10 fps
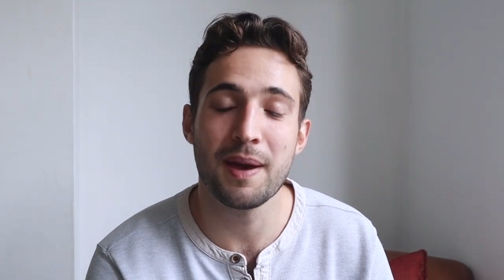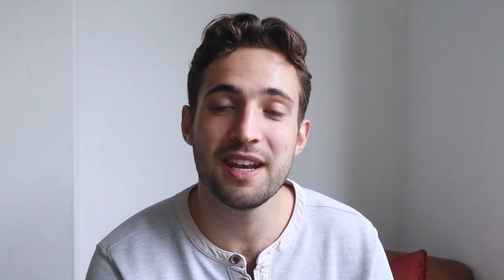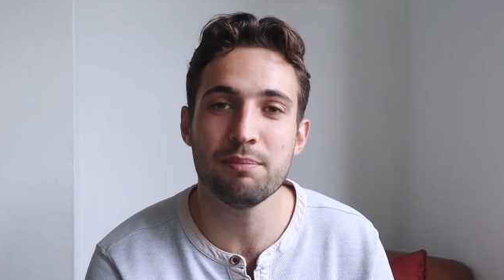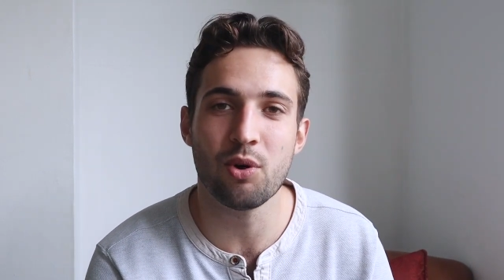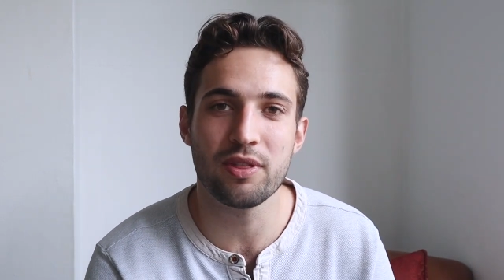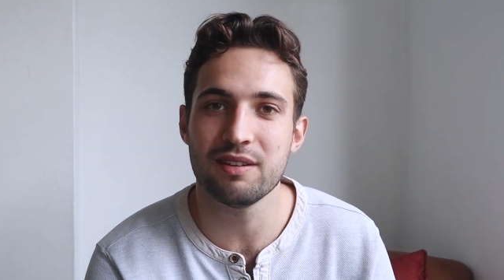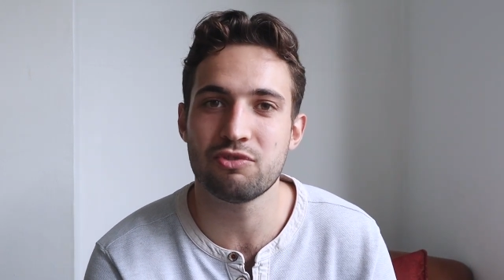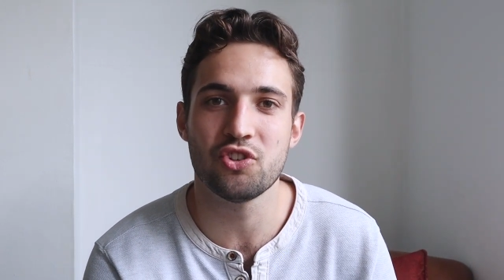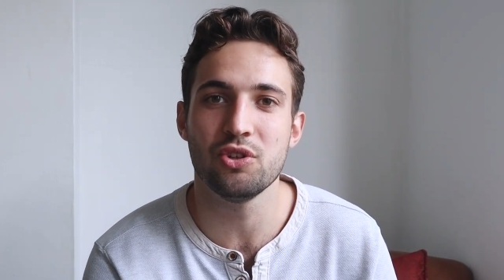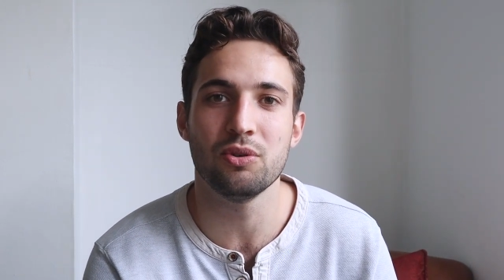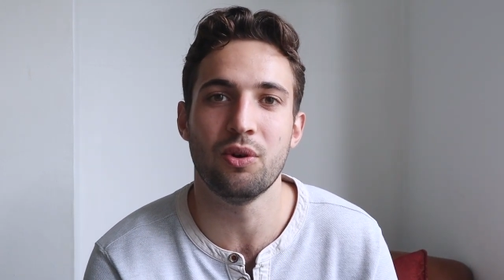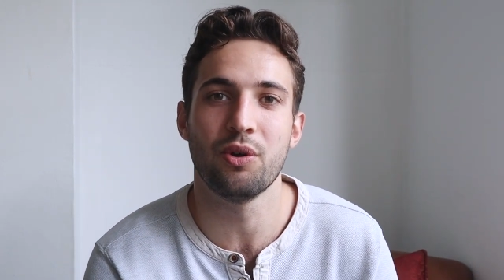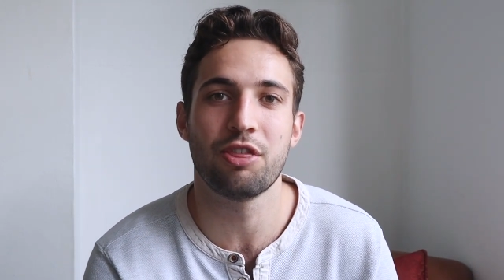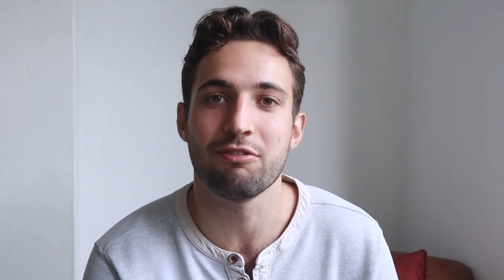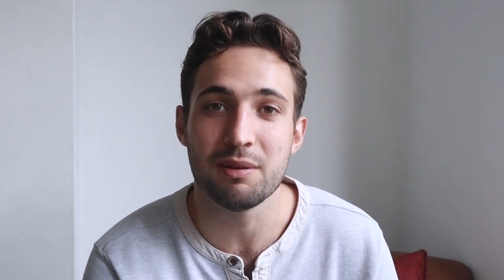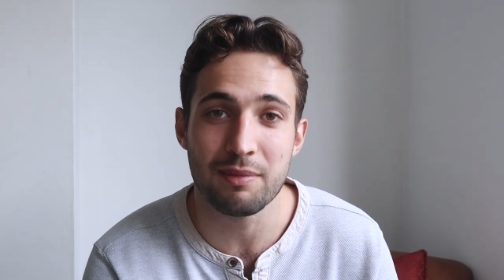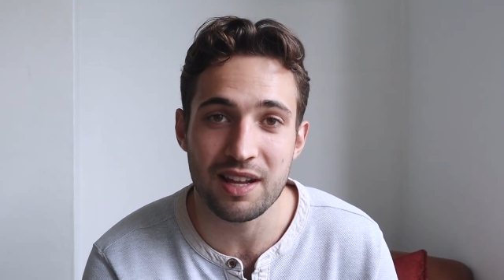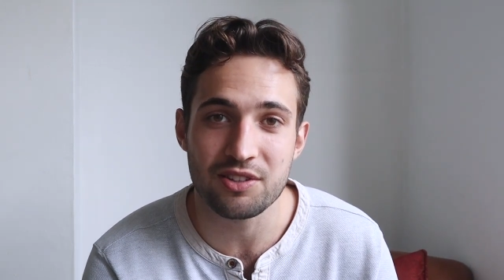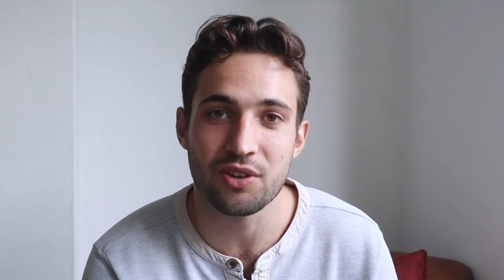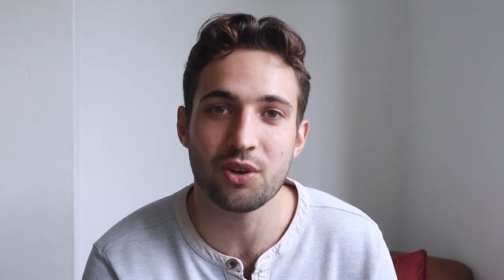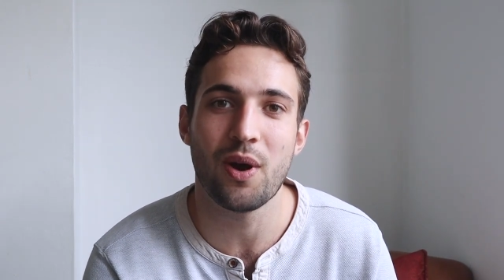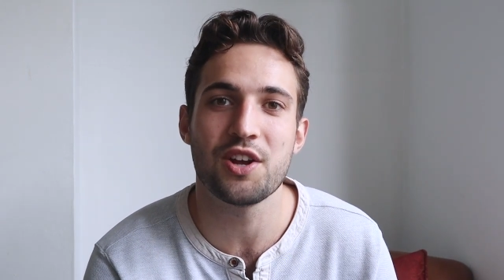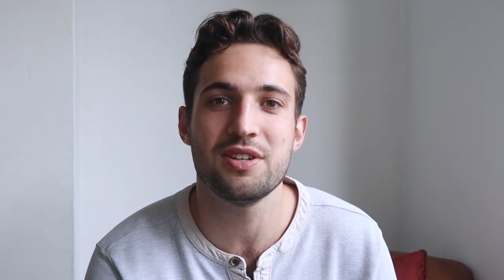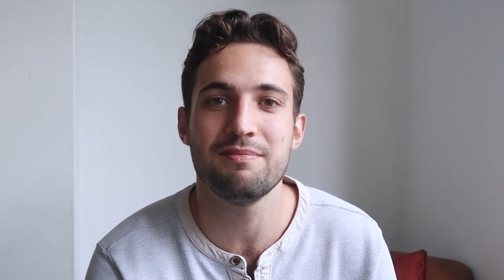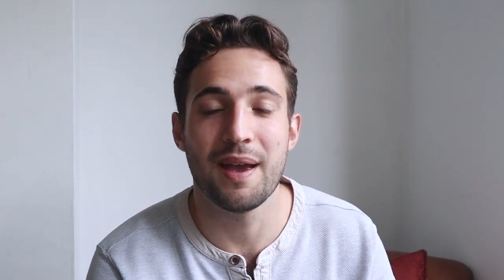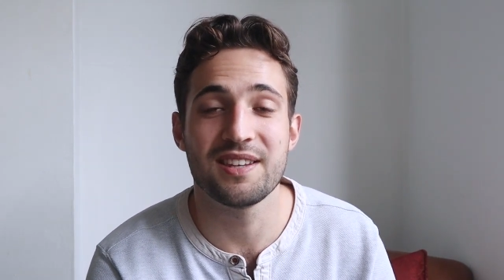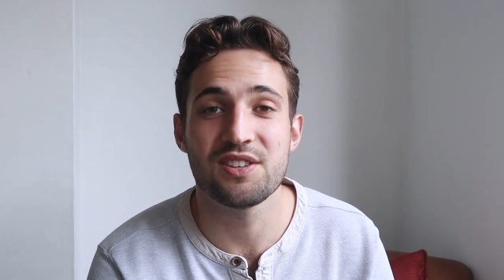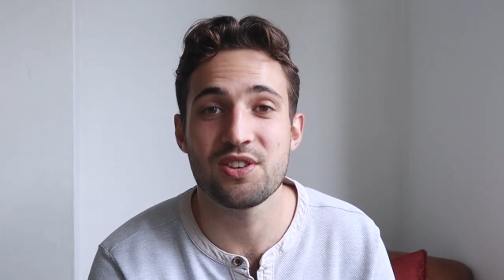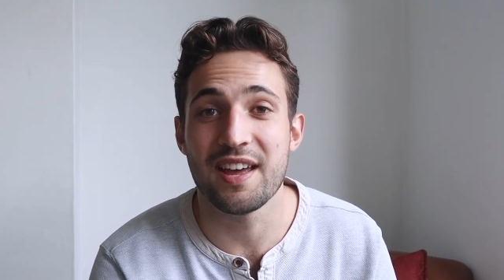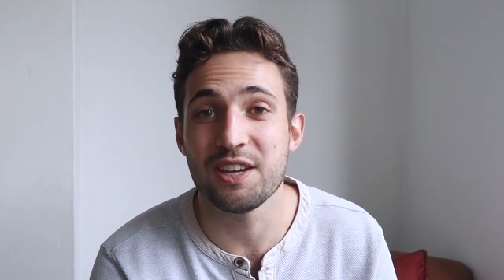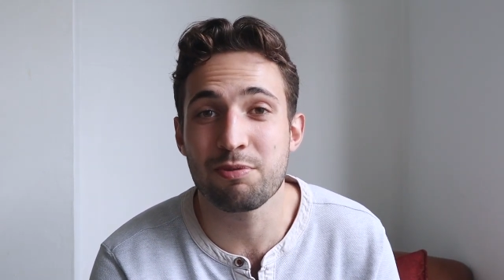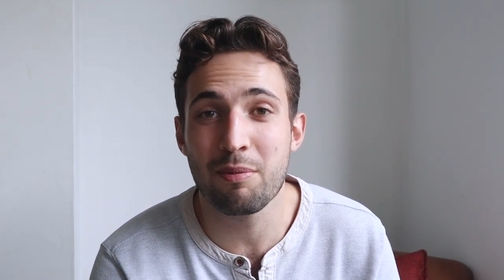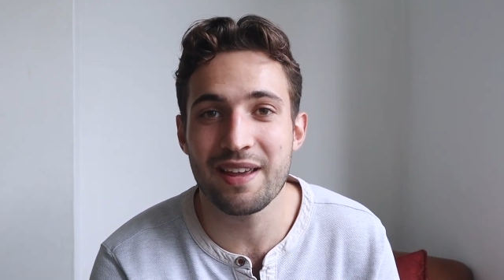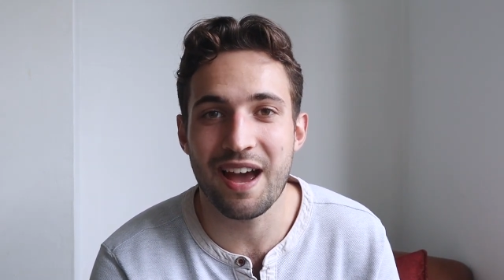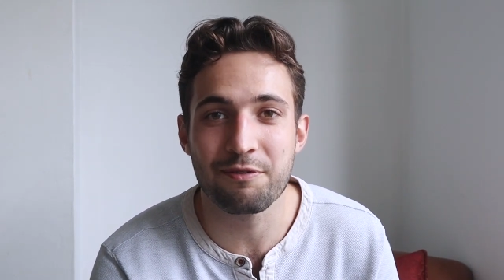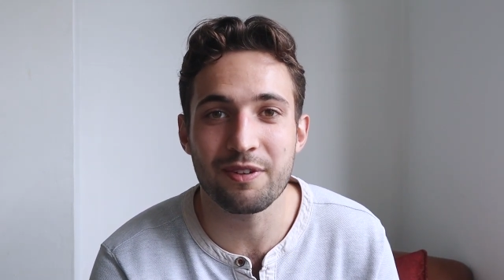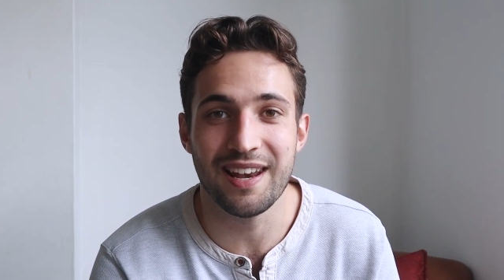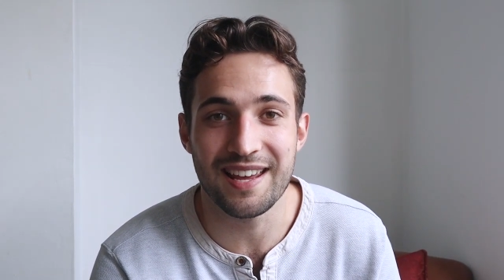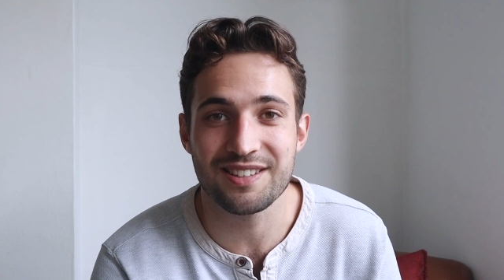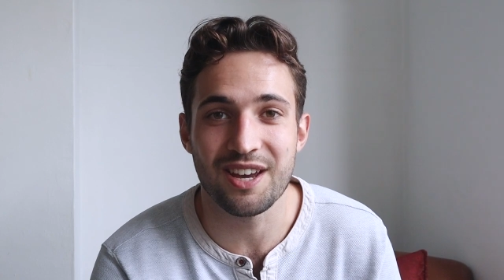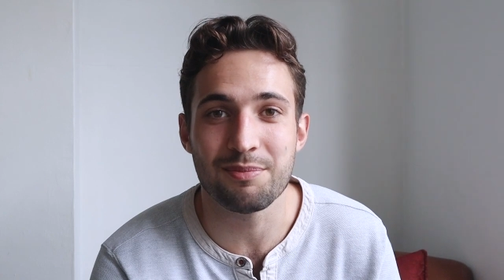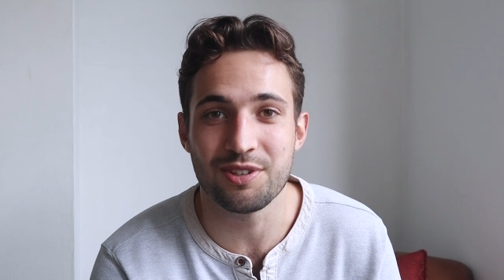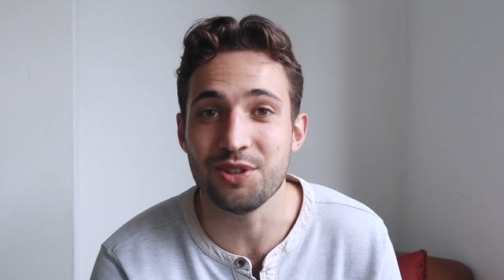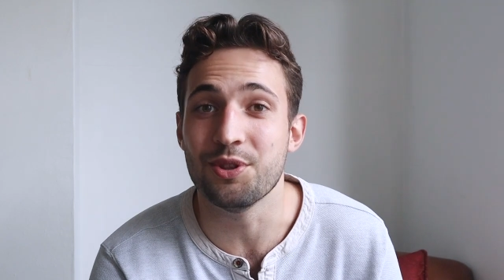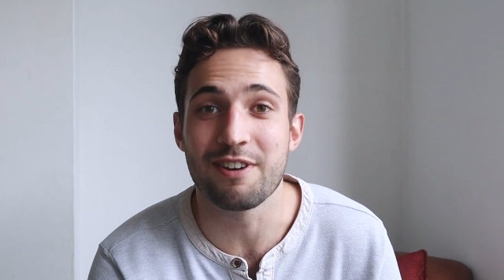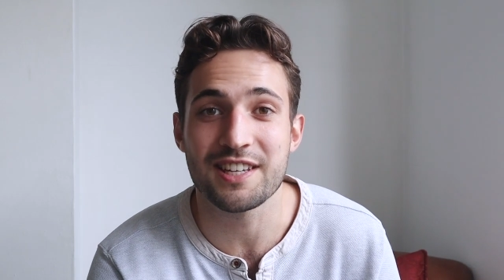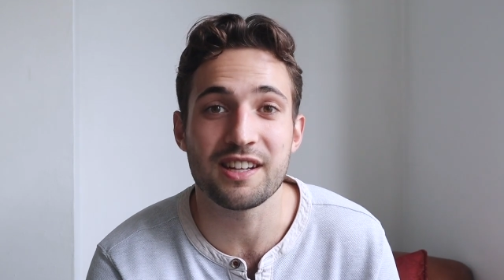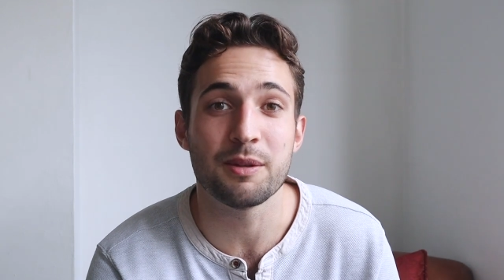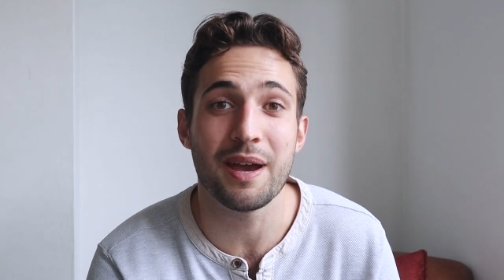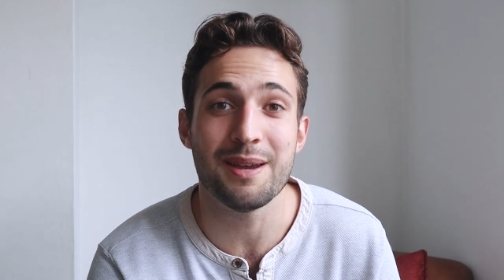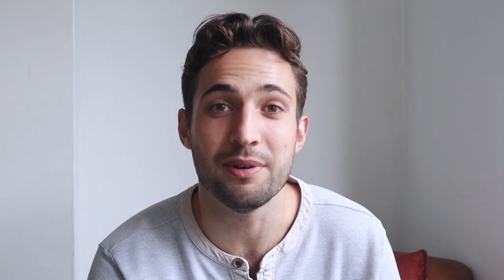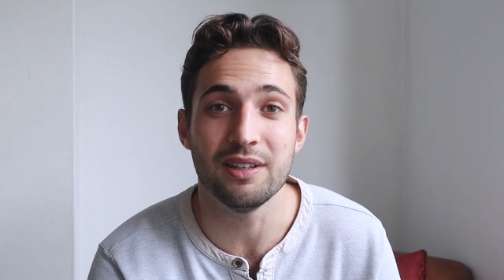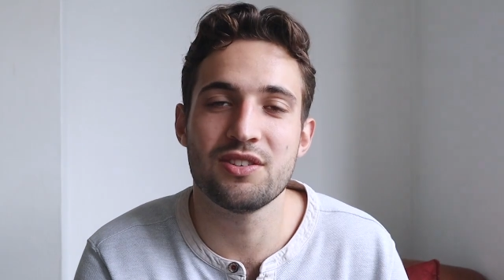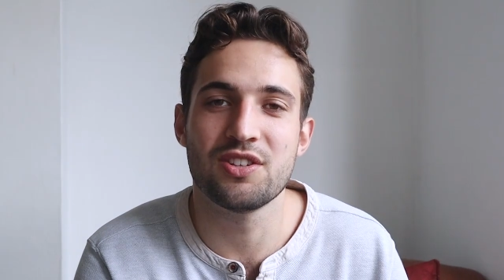Spending more than two or three minutes on a question makes it so that you probably have less time to do the rest of the paper.